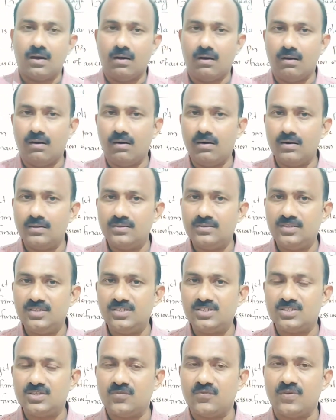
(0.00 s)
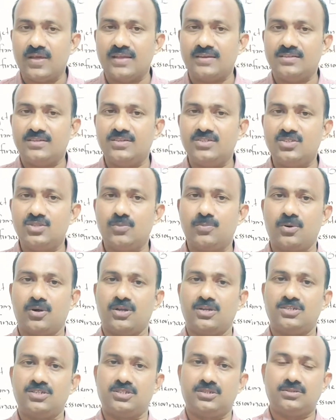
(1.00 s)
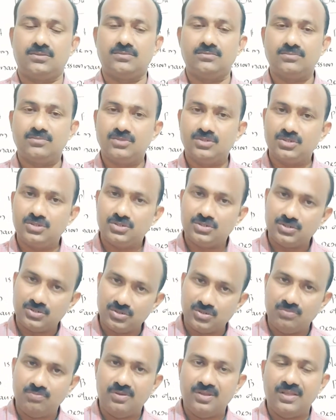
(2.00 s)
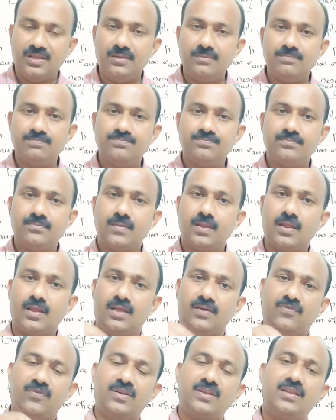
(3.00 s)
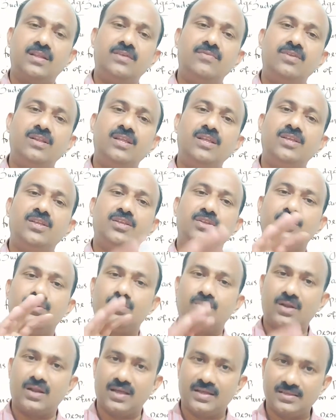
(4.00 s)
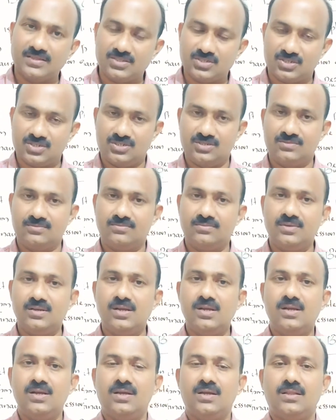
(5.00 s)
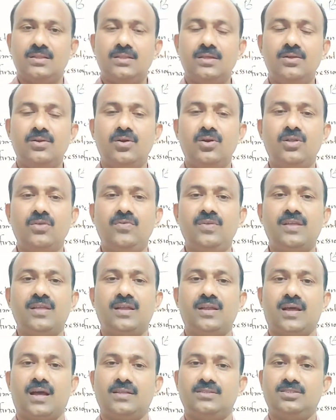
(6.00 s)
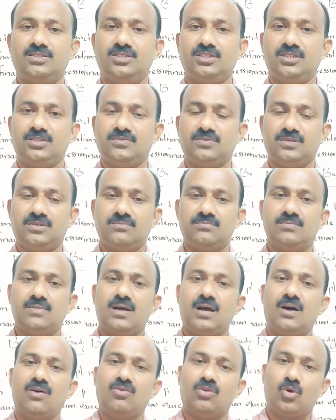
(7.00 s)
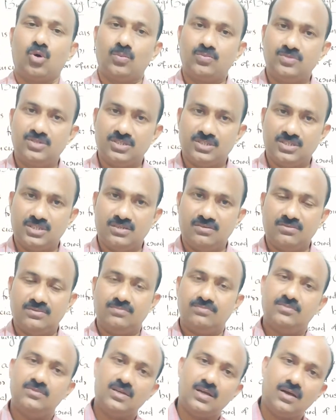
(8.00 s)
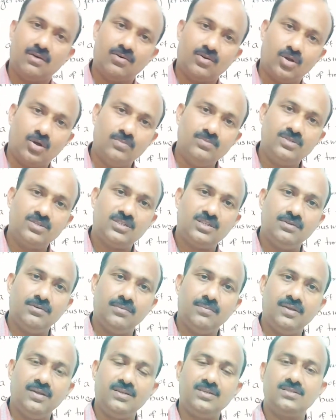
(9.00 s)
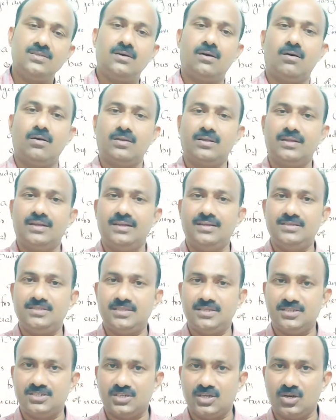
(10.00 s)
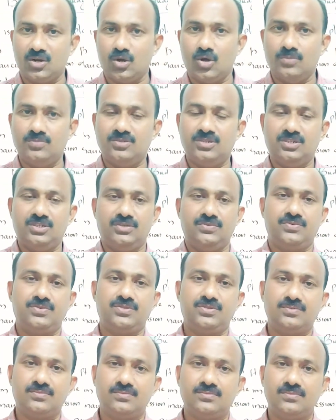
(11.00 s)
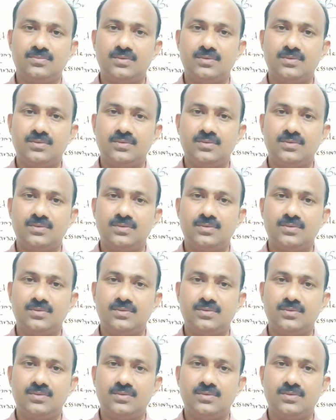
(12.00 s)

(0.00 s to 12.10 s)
All these factors of production should be effectively utilized. Then only we can achieve our objective. Our objective means organizational objectives.